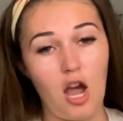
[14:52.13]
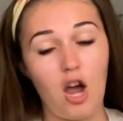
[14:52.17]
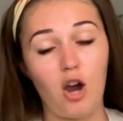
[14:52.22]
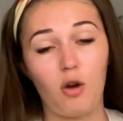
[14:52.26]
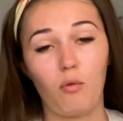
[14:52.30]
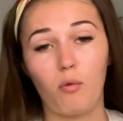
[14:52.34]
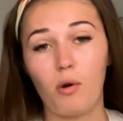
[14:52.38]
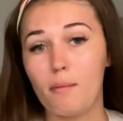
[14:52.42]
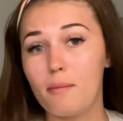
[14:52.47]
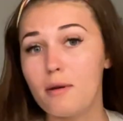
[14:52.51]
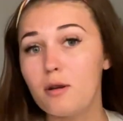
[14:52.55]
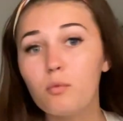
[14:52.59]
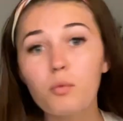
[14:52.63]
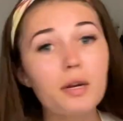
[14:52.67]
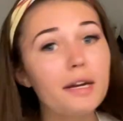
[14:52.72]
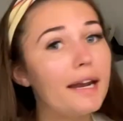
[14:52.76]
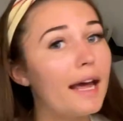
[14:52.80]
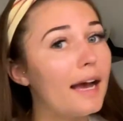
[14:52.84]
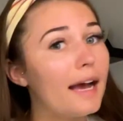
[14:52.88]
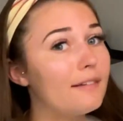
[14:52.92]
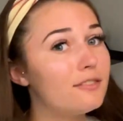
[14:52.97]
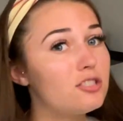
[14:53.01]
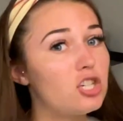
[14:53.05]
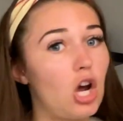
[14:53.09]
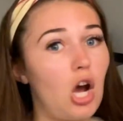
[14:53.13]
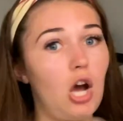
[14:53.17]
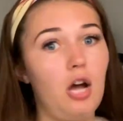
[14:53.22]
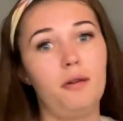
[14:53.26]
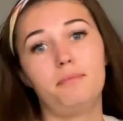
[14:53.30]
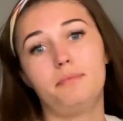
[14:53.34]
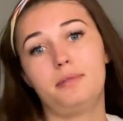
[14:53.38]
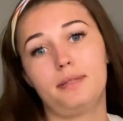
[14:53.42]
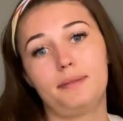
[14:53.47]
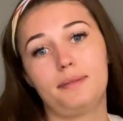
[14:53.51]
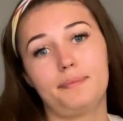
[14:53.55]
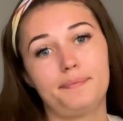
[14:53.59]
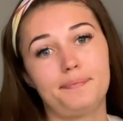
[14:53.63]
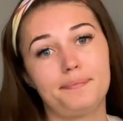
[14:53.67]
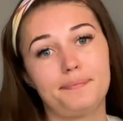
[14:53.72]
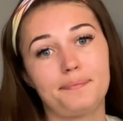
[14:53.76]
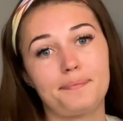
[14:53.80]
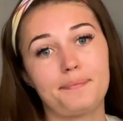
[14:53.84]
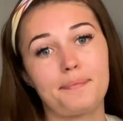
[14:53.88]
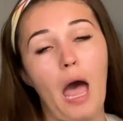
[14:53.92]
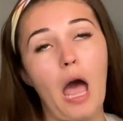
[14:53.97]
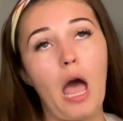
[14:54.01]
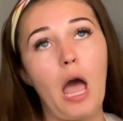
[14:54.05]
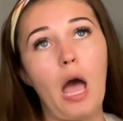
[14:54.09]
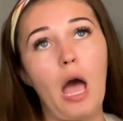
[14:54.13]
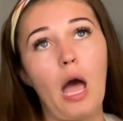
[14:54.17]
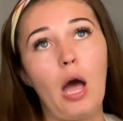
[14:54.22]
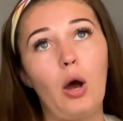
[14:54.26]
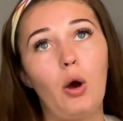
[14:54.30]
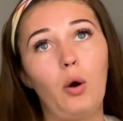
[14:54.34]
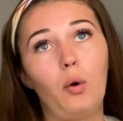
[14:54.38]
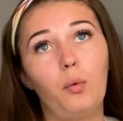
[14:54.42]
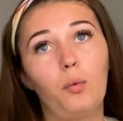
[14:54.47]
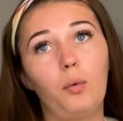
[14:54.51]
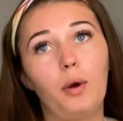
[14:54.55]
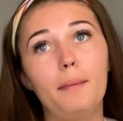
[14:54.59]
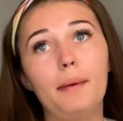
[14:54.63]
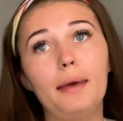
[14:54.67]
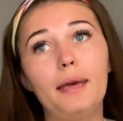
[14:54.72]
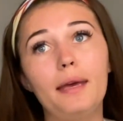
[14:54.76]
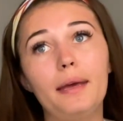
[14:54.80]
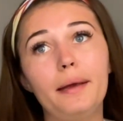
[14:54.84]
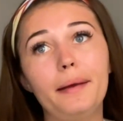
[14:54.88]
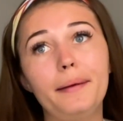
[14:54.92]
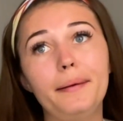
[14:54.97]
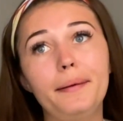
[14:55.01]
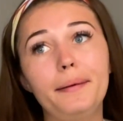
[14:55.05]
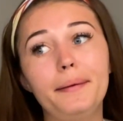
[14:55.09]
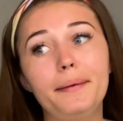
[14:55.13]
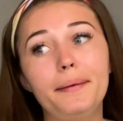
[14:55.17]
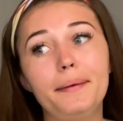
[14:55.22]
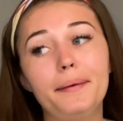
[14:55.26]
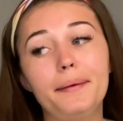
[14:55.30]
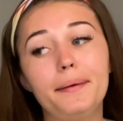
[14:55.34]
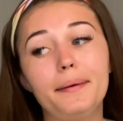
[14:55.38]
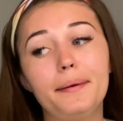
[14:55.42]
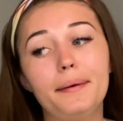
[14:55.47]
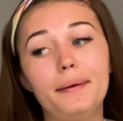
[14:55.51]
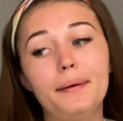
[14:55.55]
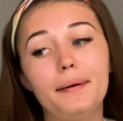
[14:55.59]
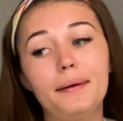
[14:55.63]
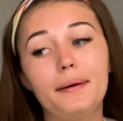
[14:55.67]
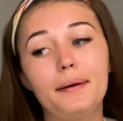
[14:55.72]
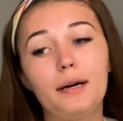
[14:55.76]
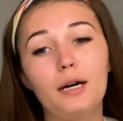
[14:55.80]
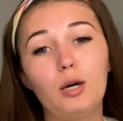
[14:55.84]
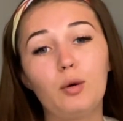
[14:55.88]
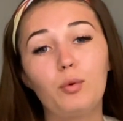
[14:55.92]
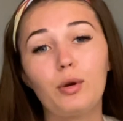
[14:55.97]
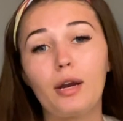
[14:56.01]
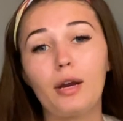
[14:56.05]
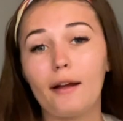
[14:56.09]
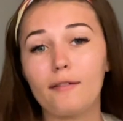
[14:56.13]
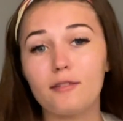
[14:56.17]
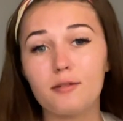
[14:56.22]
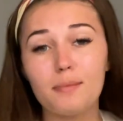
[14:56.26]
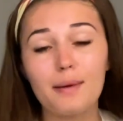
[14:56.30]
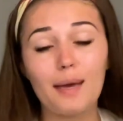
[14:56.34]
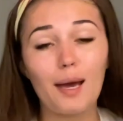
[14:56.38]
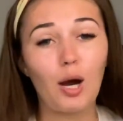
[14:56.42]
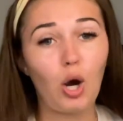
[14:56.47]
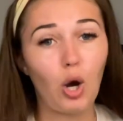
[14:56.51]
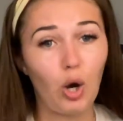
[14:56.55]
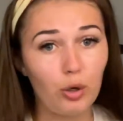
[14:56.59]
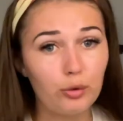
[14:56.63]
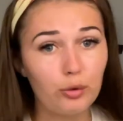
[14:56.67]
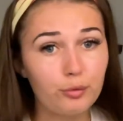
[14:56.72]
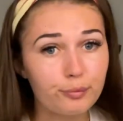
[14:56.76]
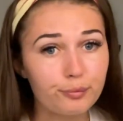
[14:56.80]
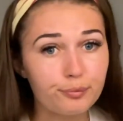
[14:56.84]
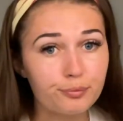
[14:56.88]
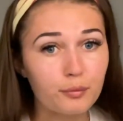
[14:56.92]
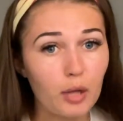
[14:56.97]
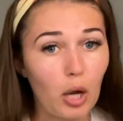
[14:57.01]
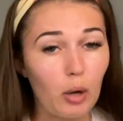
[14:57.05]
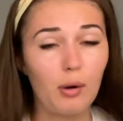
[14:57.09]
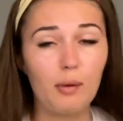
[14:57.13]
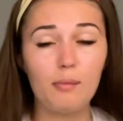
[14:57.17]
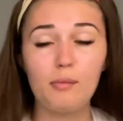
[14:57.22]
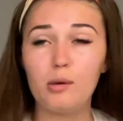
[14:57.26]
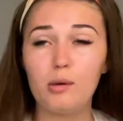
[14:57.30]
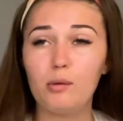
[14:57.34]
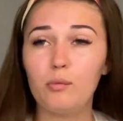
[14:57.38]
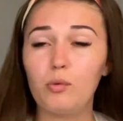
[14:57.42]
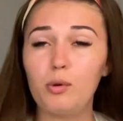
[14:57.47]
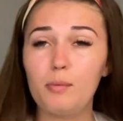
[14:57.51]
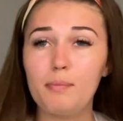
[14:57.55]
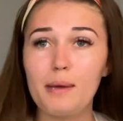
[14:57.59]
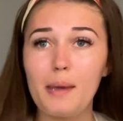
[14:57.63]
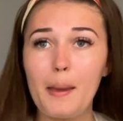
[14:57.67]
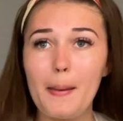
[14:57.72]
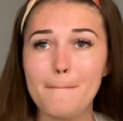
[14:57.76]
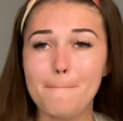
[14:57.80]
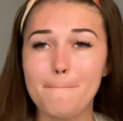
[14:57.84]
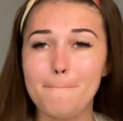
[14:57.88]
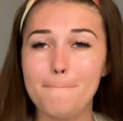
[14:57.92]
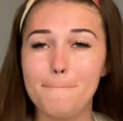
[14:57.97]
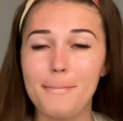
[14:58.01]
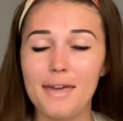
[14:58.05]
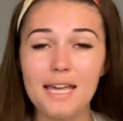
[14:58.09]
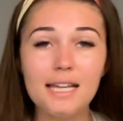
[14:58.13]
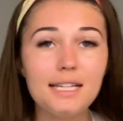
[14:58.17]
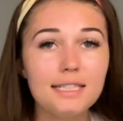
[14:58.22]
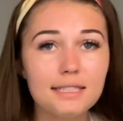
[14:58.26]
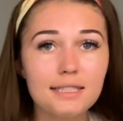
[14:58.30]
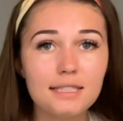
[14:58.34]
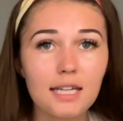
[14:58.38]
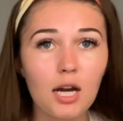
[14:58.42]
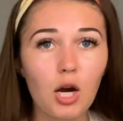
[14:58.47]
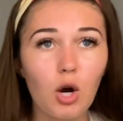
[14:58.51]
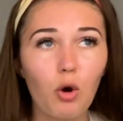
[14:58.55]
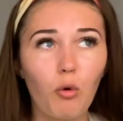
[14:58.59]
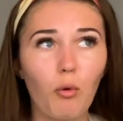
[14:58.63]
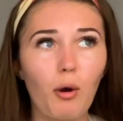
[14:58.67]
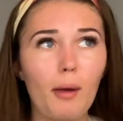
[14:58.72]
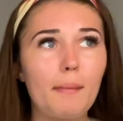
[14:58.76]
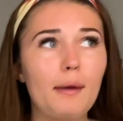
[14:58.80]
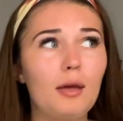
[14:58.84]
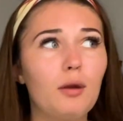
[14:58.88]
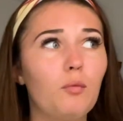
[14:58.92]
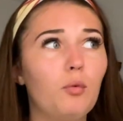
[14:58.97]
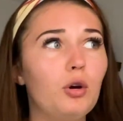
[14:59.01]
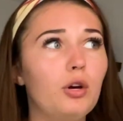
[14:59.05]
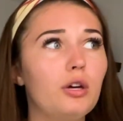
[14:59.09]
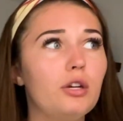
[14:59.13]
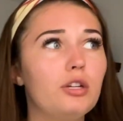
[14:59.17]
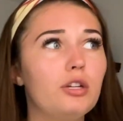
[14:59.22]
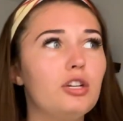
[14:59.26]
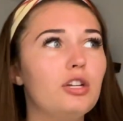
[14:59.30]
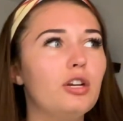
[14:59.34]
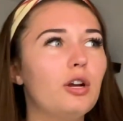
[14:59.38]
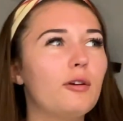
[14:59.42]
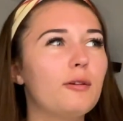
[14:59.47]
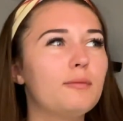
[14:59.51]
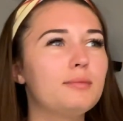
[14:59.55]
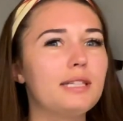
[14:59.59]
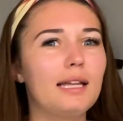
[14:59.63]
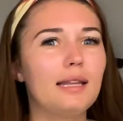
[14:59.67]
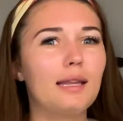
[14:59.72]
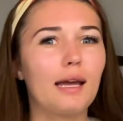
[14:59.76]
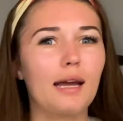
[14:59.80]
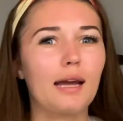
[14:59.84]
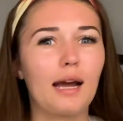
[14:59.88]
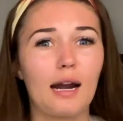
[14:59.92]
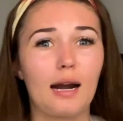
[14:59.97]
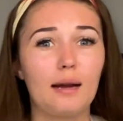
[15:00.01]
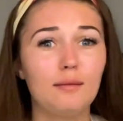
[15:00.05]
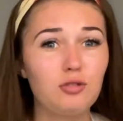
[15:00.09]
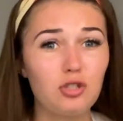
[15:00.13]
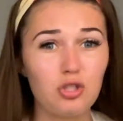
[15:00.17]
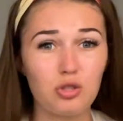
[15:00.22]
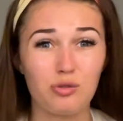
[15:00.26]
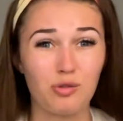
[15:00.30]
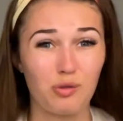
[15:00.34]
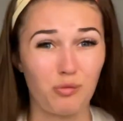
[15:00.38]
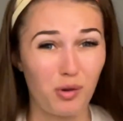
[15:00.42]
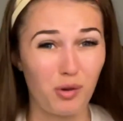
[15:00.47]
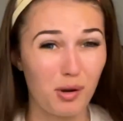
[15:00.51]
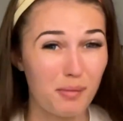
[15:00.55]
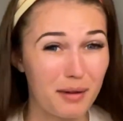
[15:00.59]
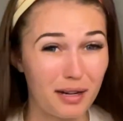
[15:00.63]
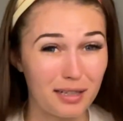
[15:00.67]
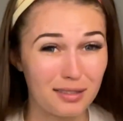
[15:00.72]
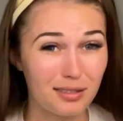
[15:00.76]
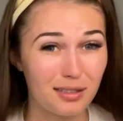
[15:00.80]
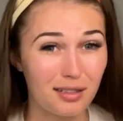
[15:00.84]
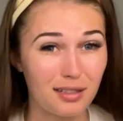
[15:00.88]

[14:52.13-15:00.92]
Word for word: Women wouldn't have jobs. Women would have to be at home. Women would be beat. Women would, you know what I'm saying? Like, I'm just using women as an